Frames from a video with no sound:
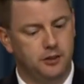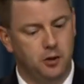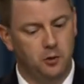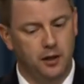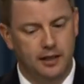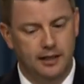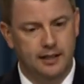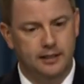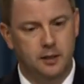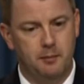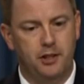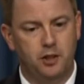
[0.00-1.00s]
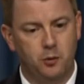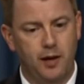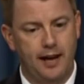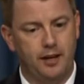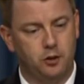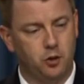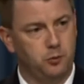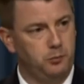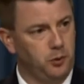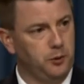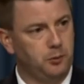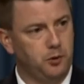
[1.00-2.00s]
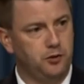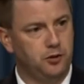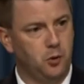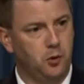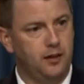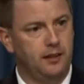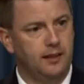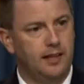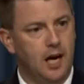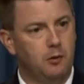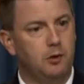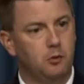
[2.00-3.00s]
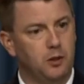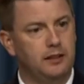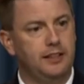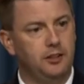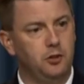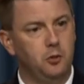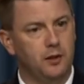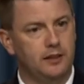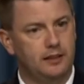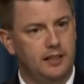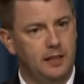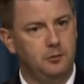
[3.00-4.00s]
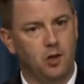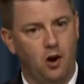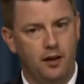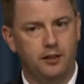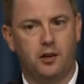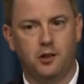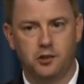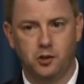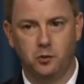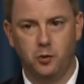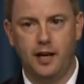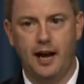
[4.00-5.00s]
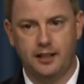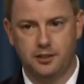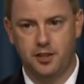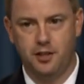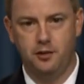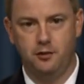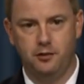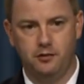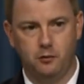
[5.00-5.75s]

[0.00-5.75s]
So to make sure we had a true bulletproof story and we really knew what the teams on console would execute